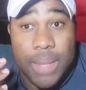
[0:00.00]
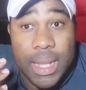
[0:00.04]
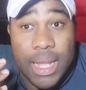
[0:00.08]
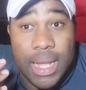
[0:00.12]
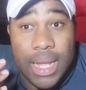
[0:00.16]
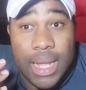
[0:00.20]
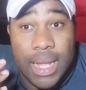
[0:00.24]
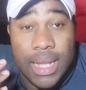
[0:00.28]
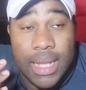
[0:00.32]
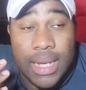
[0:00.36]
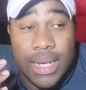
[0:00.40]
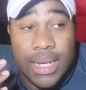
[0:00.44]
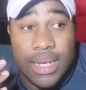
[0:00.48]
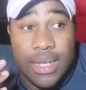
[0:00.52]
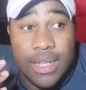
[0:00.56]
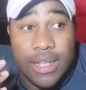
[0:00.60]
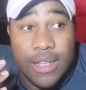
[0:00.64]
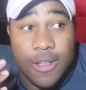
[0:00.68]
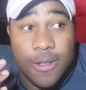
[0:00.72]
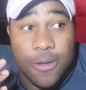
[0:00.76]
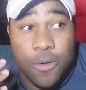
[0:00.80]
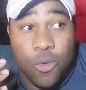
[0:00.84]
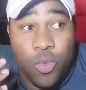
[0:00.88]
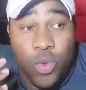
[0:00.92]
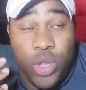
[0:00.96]
and
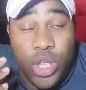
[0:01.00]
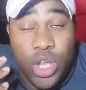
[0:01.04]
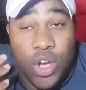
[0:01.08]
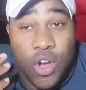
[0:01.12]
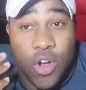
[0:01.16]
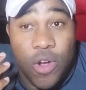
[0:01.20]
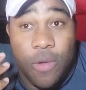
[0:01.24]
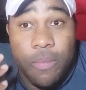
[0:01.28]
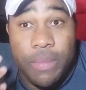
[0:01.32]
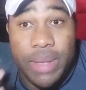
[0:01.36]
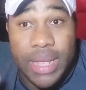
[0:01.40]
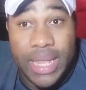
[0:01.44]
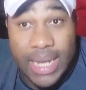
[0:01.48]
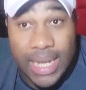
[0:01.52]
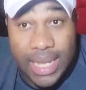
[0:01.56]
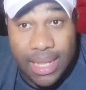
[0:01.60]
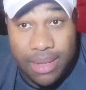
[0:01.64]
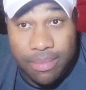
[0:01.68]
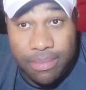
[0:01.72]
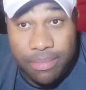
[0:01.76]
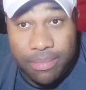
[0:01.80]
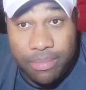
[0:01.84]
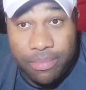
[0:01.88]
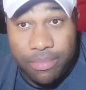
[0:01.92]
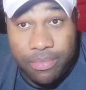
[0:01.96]
we commend
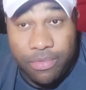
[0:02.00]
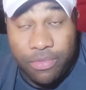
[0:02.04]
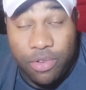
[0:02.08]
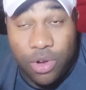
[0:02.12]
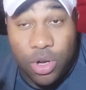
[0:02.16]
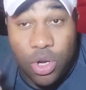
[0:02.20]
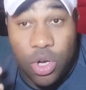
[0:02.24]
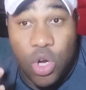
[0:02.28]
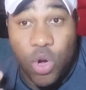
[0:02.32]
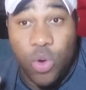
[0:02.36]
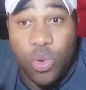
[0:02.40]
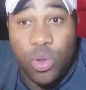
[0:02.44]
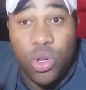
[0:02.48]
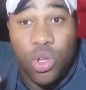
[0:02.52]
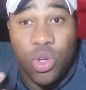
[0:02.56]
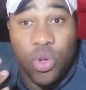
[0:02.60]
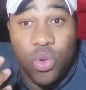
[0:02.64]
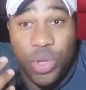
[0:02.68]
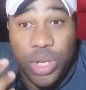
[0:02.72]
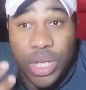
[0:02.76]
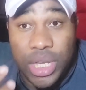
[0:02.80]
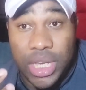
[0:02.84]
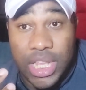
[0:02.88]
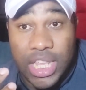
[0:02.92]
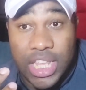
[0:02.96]
him for going
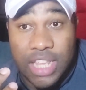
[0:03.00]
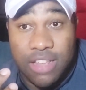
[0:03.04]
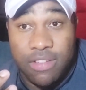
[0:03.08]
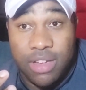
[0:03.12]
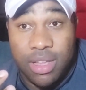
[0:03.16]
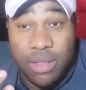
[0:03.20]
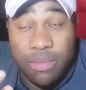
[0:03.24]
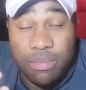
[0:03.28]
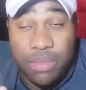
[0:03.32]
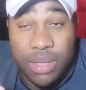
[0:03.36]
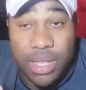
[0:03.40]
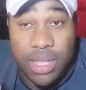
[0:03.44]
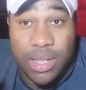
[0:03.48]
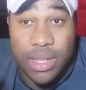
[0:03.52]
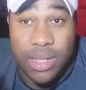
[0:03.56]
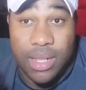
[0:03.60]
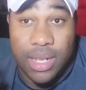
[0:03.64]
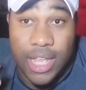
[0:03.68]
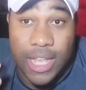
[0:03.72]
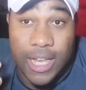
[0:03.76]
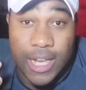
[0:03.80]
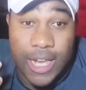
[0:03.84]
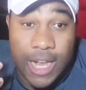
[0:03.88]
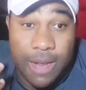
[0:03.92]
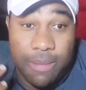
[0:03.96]
out there and being
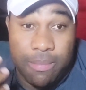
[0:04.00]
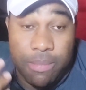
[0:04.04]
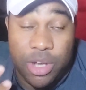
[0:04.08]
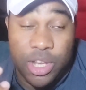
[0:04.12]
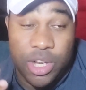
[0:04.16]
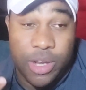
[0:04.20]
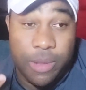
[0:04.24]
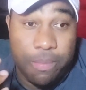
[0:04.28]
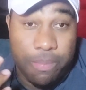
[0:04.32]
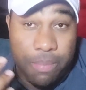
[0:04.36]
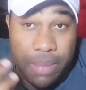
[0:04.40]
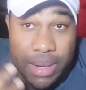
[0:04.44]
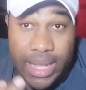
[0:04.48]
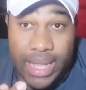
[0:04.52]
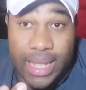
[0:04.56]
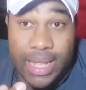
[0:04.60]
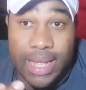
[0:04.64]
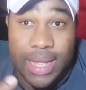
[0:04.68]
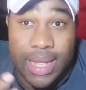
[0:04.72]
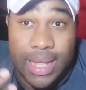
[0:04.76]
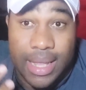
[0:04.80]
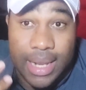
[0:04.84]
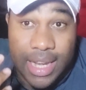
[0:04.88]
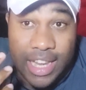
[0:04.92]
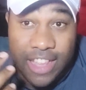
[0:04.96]
like, I'm gonna play
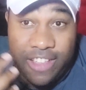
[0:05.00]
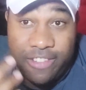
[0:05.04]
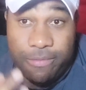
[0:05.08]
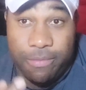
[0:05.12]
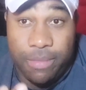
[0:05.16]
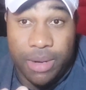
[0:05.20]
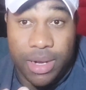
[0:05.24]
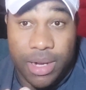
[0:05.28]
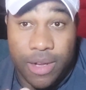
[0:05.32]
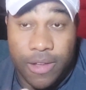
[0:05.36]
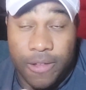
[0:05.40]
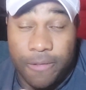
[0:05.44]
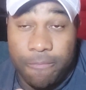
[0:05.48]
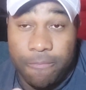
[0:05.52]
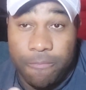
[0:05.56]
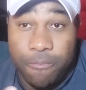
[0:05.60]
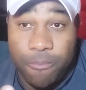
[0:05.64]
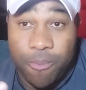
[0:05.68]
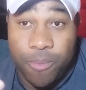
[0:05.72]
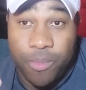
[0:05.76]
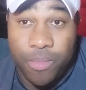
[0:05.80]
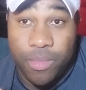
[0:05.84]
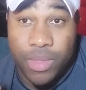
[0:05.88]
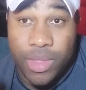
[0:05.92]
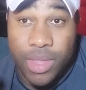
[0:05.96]
a left back.
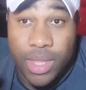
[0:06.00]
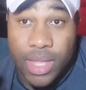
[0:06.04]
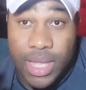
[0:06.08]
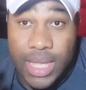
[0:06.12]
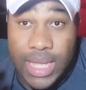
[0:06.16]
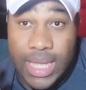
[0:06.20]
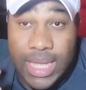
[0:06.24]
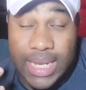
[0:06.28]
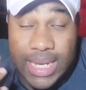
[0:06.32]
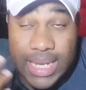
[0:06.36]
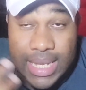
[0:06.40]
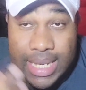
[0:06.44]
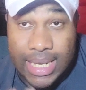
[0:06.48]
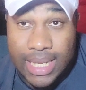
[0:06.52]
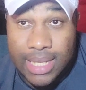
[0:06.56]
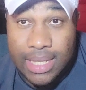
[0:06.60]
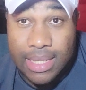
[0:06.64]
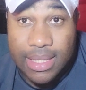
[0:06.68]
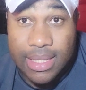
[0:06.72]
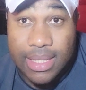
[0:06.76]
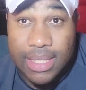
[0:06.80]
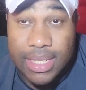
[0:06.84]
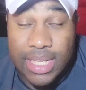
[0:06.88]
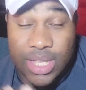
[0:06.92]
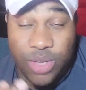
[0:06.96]
He did
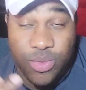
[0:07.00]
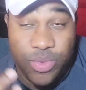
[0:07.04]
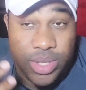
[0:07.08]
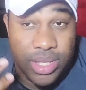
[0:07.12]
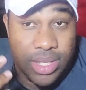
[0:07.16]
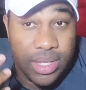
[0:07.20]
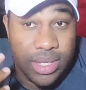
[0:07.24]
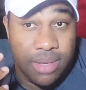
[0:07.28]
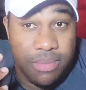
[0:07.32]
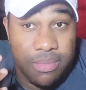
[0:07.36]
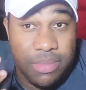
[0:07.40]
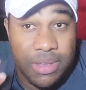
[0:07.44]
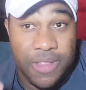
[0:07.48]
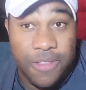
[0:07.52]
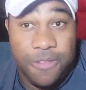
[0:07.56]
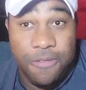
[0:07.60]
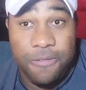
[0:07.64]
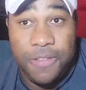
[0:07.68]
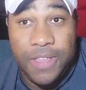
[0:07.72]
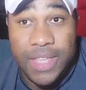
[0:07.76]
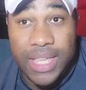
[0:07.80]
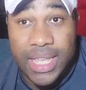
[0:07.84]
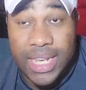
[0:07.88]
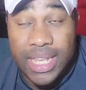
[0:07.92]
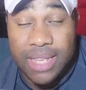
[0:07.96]
it. He went to the
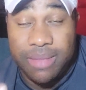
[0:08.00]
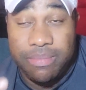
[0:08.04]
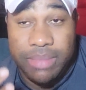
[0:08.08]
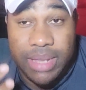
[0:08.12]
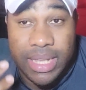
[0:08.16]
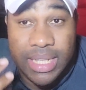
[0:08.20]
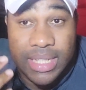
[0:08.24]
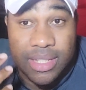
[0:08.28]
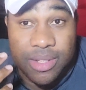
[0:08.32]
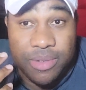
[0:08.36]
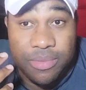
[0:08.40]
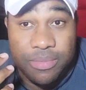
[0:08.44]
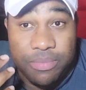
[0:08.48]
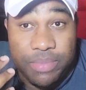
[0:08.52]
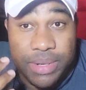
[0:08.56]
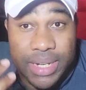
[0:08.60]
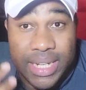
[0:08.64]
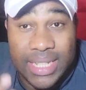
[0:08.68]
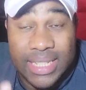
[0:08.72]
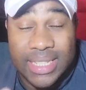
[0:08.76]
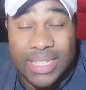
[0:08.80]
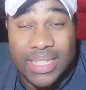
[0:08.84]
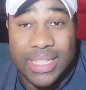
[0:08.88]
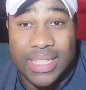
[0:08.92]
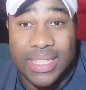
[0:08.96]
midfield, he made some
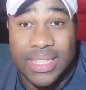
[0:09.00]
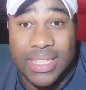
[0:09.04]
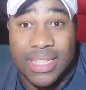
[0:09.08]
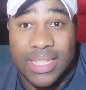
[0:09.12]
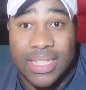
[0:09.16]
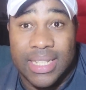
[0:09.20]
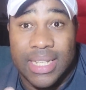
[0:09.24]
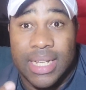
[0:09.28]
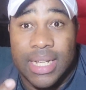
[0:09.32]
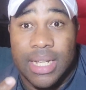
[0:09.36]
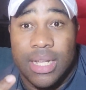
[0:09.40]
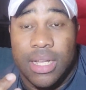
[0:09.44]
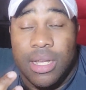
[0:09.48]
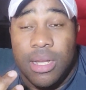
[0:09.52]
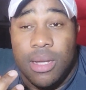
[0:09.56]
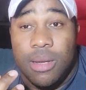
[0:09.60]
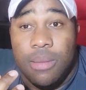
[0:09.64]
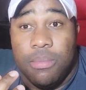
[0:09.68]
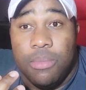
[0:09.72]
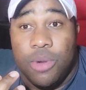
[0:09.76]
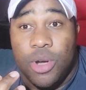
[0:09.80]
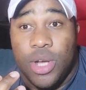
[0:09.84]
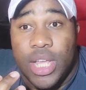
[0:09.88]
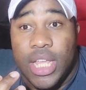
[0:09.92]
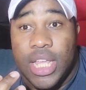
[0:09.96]
passes,
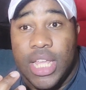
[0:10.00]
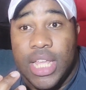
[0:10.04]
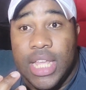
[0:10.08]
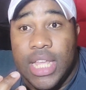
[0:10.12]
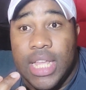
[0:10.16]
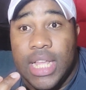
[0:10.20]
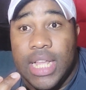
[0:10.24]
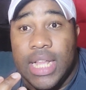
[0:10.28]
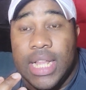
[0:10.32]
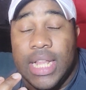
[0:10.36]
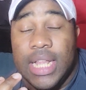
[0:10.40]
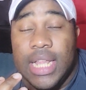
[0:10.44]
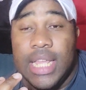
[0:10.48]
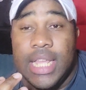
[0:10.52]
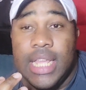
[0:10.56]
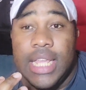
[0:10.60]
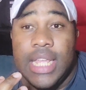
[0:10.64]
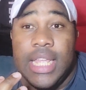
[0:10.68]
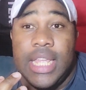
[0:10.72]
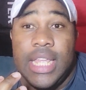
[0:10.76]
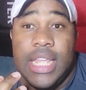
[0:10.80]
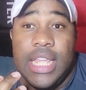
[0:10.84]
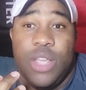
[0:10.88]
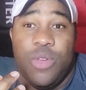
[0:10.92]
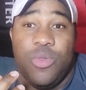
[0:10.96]
but
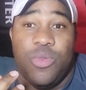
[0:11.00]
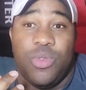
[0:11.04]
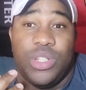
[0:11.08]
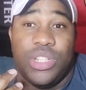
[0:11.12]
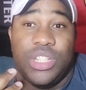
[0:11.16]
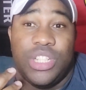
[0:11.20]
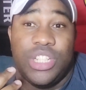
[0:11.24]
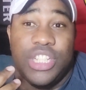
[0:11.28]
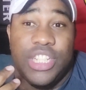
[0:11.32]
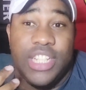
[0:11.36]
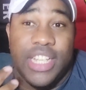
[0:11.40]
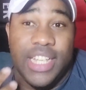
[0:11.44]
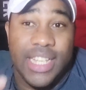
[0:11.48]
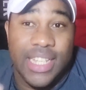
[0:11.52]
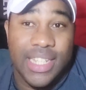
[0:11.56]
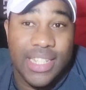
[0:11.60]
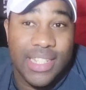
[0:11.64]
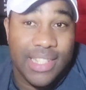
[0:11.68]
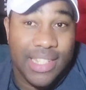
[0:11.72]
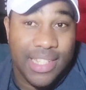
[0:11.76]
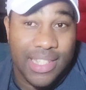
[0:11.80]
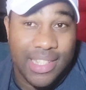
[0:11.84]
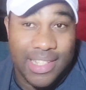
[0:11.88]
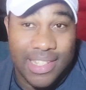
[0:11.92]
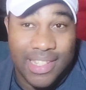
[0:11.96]
he was
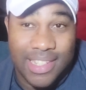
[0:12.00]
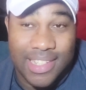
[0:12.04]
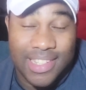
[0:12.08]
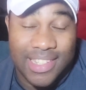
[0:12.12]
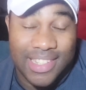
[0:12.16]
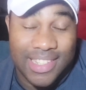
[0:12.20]
chasing